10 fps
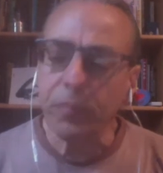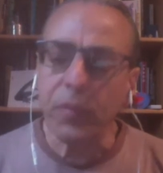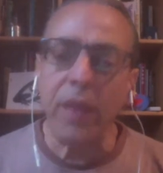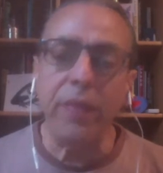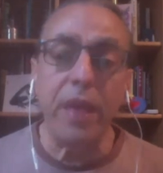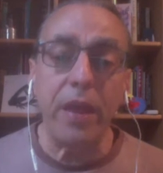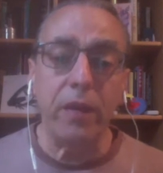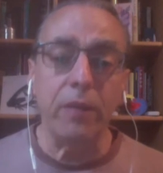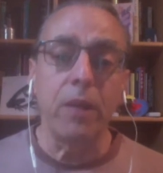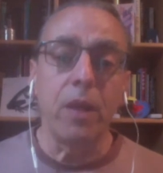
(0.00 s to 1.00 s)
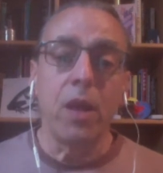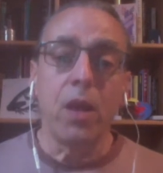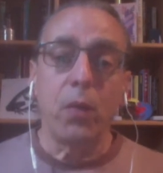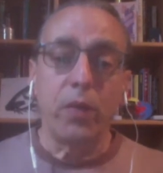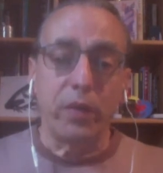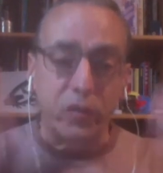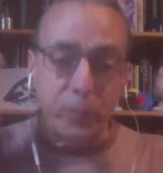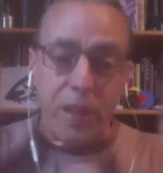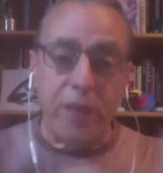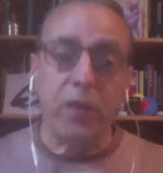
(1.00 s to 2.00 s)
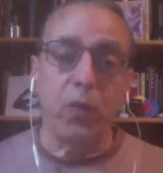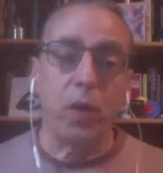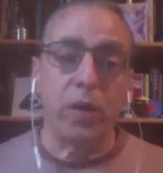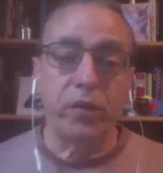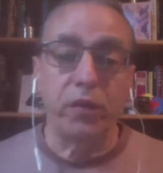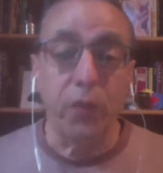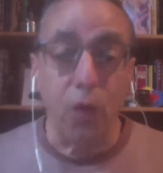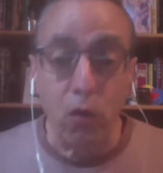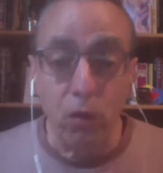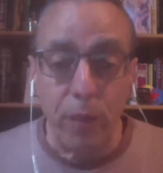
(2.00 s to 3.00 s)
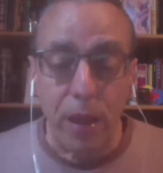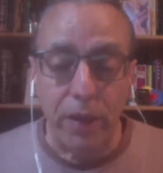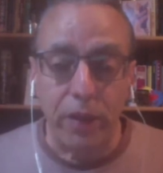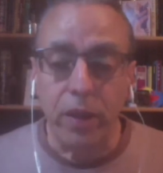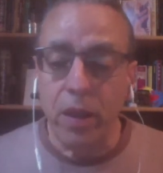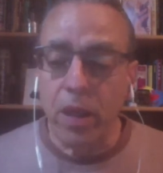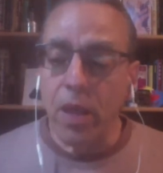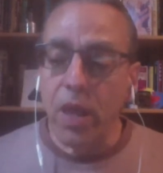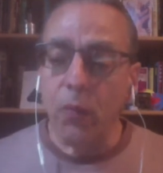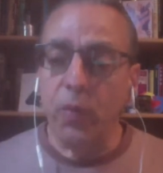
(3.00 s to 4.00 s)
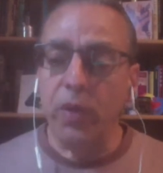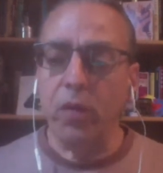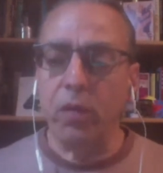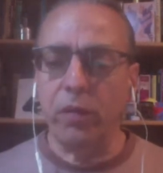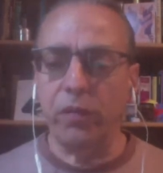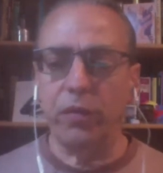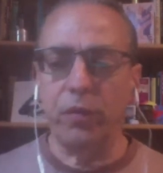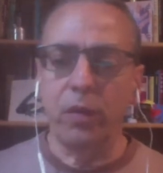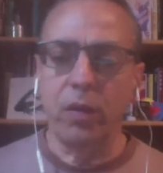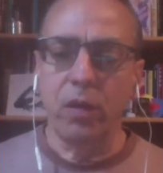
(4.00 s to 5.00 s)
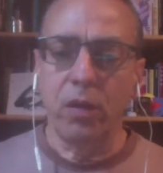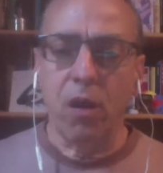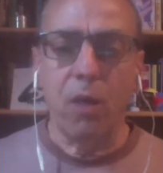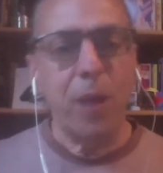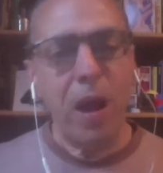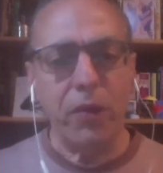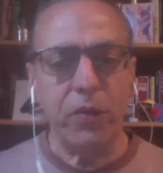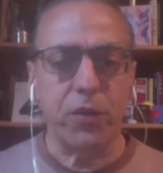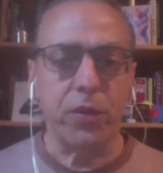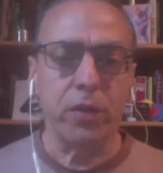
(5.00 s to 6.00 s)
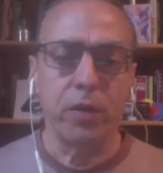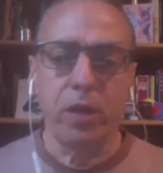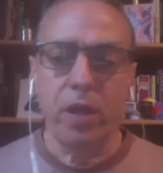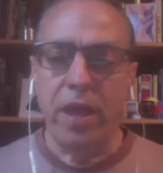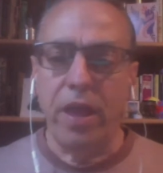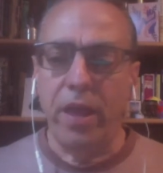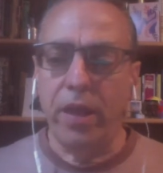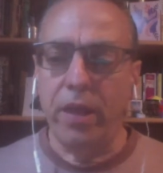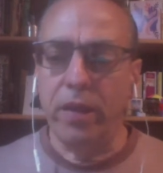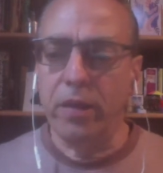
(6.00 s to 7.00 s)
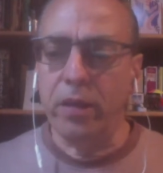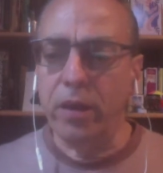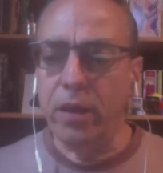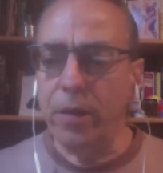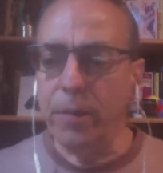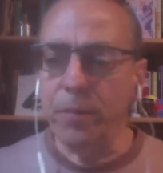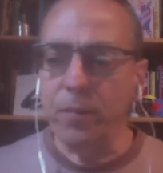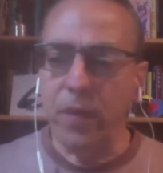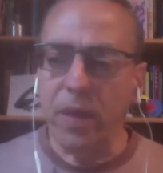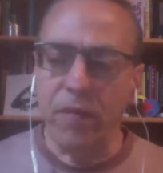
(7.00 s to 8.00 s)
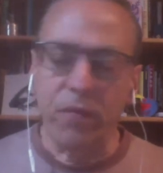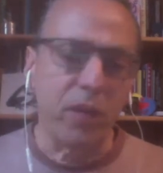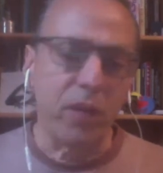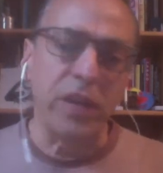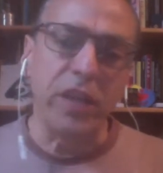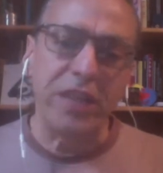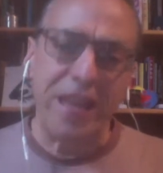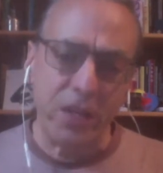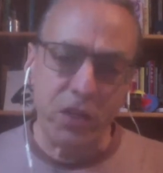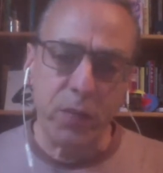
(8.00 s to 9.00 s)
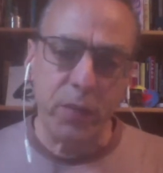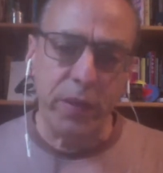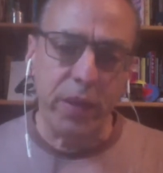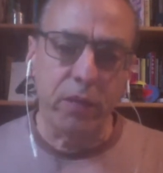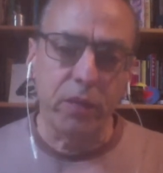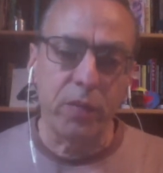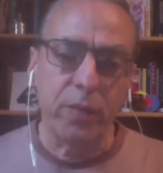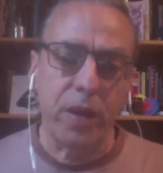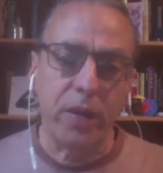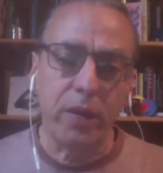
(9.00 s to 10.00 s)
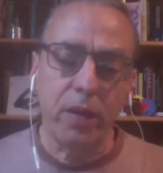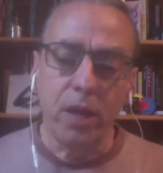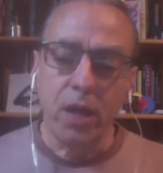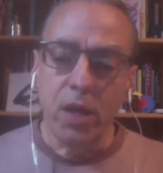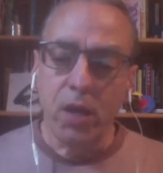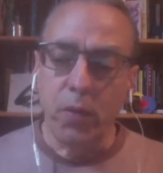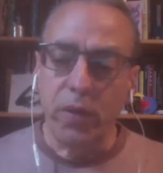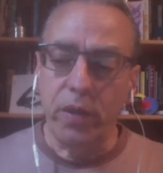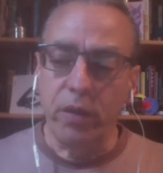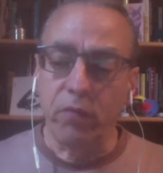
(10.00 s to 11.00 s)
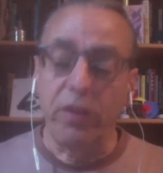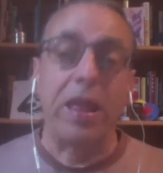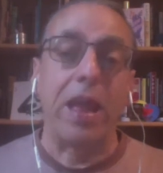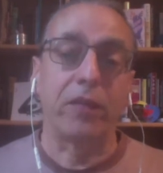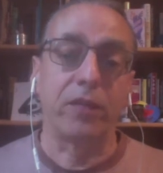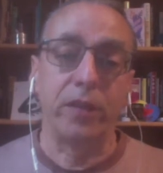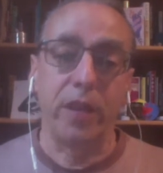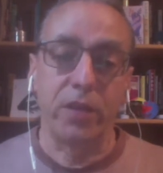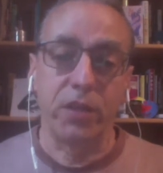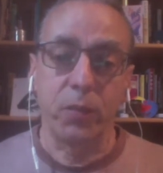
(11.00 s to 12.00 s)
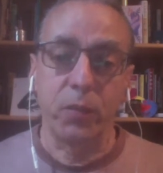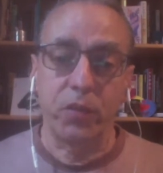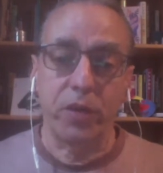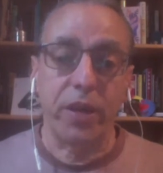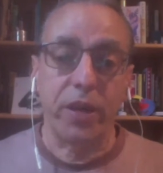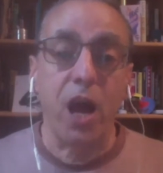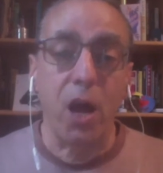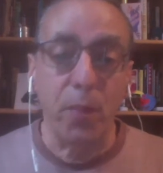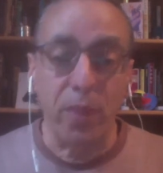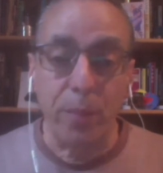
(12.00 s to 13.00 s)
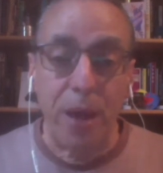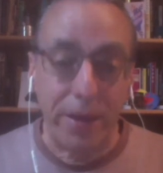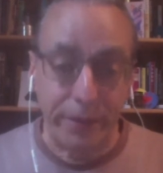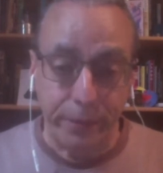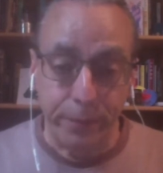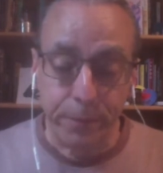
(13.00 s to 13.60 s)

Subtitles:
And then we expand the awareness to the whole body, and we notice our posture. And if there's any tension being held in the body, we relax the tension. We try to calm the body.